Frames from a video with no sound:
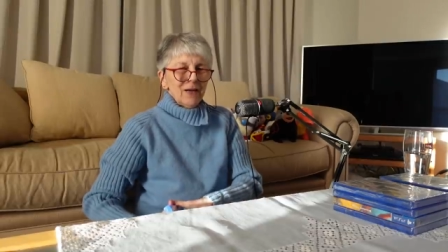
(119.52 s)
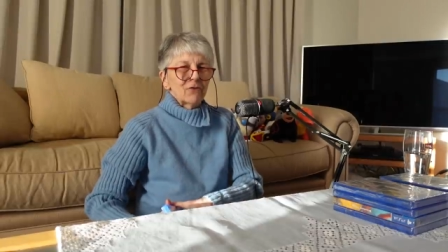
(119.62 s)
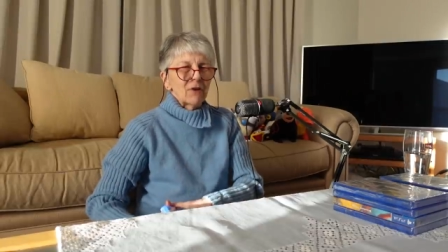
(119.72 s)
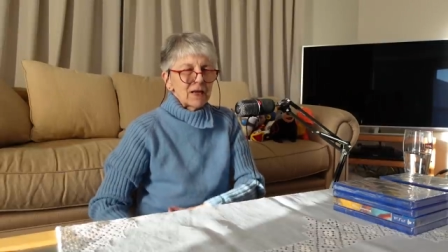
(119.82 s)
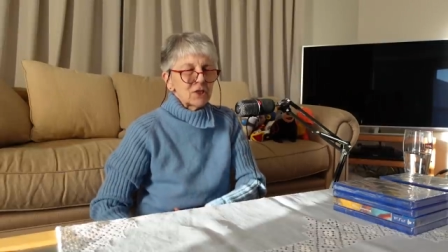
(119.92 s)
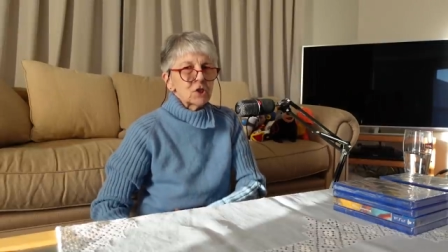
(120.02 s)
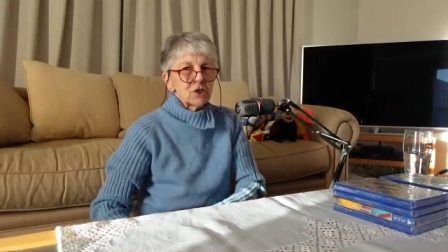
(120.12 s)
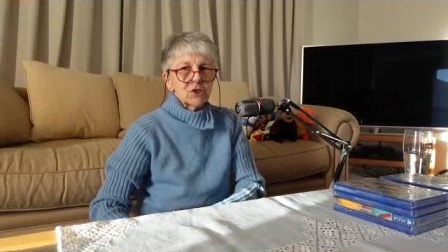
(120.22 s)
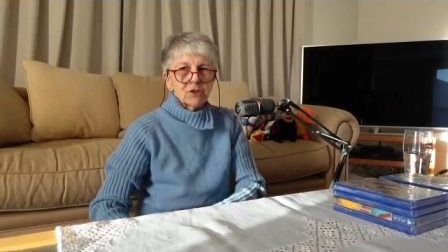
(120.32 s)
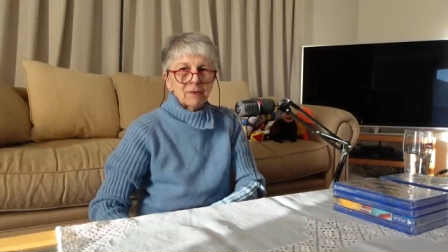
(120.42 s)
so let's
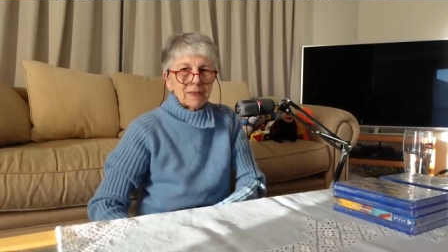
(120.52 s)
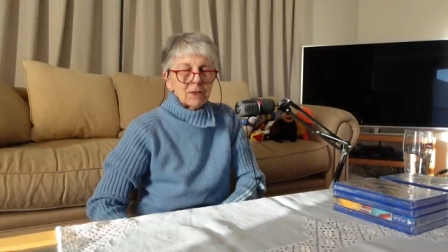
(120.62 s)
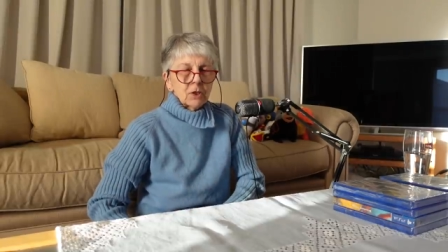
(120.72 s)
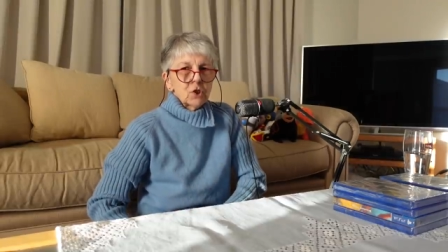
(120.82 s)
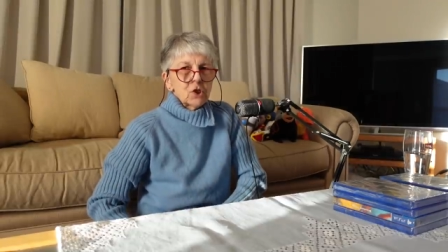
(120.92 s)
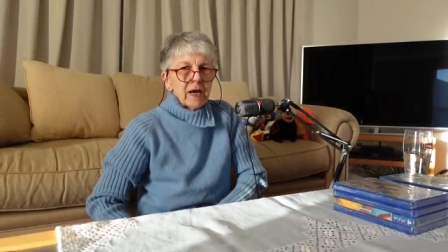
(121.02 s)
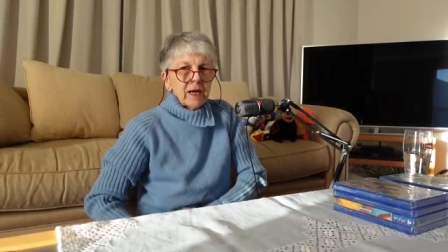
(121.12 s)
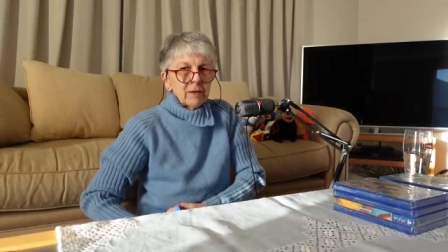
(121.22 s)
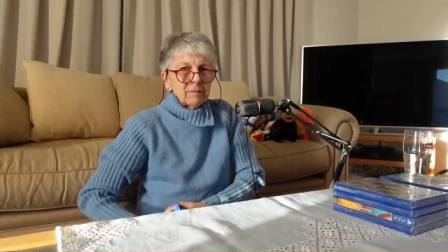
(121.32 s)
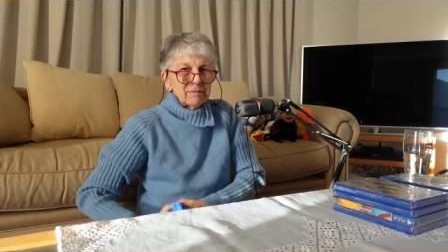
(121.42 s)
just
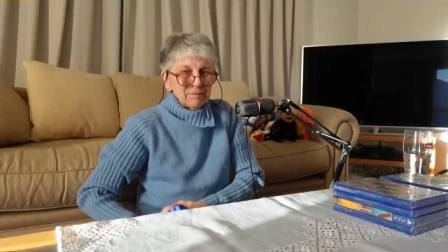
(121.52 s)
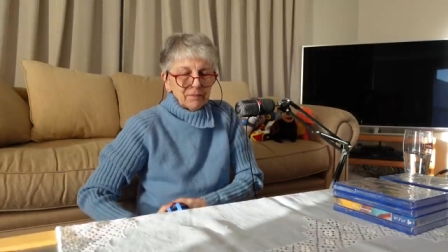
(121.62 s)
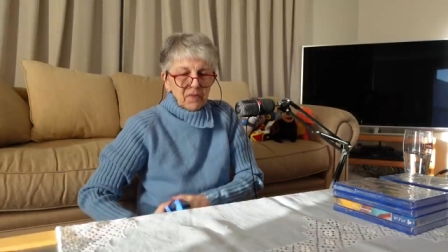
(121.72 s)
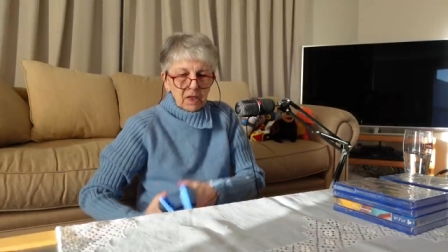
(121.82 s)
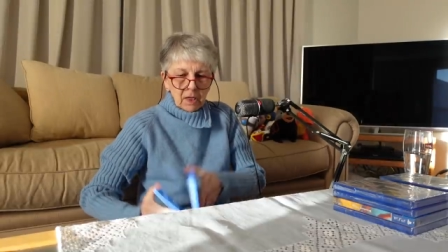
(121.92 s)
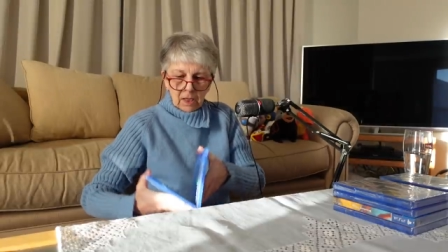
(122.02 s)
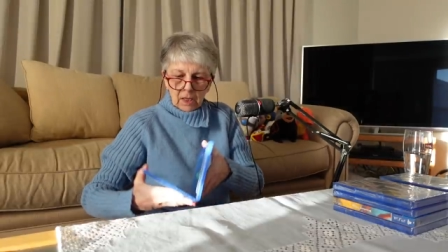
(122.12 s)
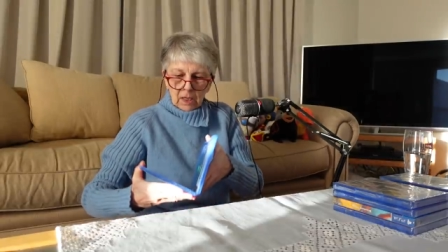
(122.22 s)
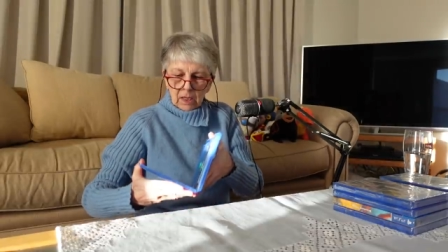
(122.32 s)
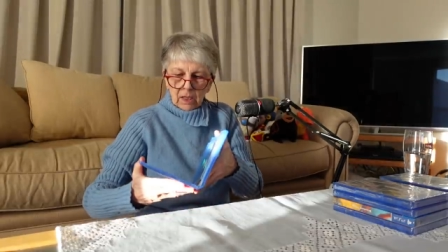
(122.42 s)
check
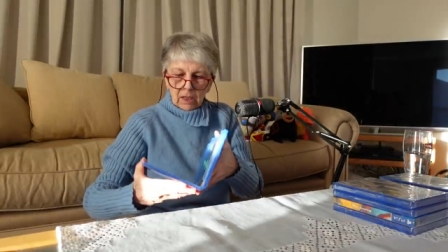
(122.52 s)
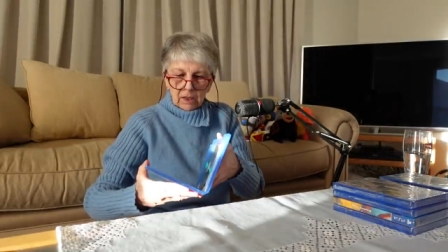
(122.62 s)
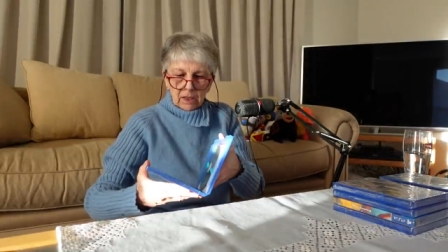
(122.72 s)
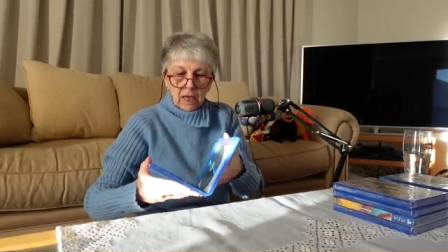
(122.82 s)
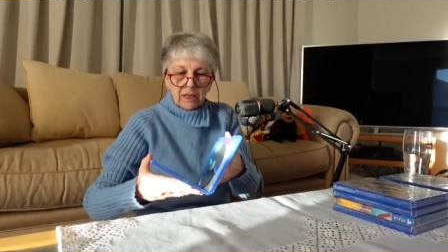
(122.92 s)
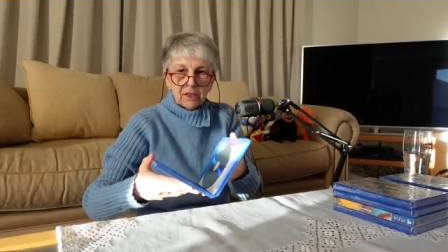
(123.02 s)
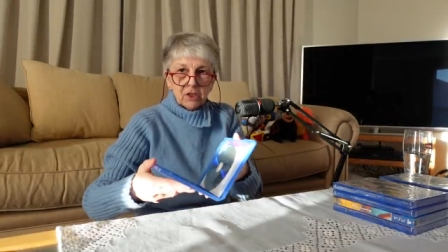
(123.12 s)
that the